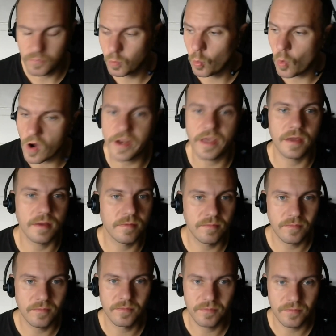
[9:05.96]
wanting
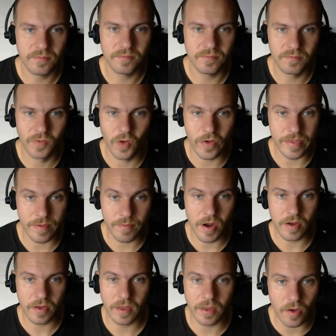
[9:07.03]
North
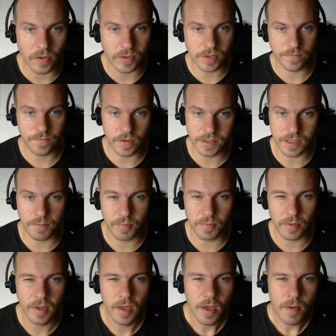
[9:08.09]
American culture, for
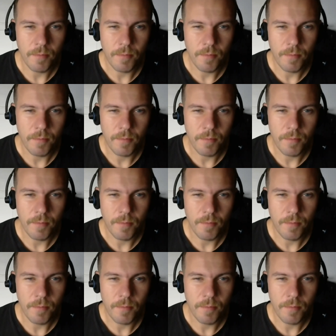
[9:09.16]
example.